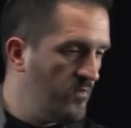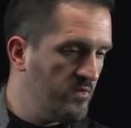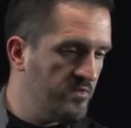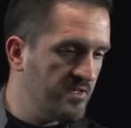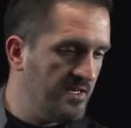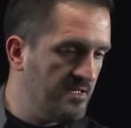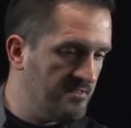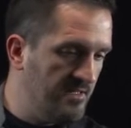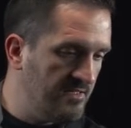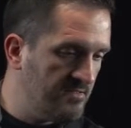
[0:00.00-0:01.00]
what this guy
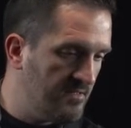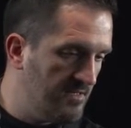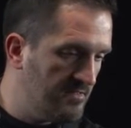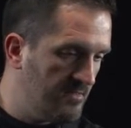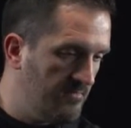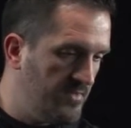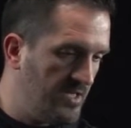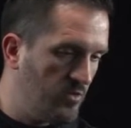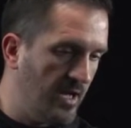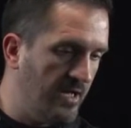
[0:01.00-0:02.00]
does next is he
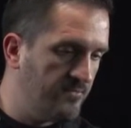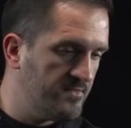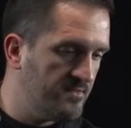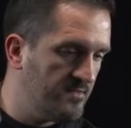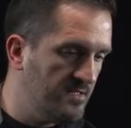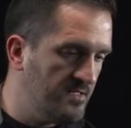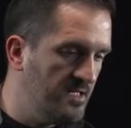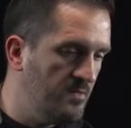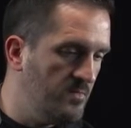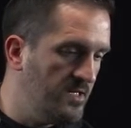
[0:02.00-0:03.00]
crafts an
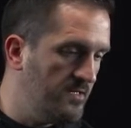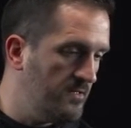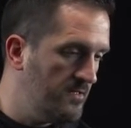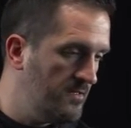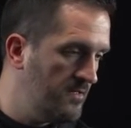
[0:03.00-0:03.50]
email,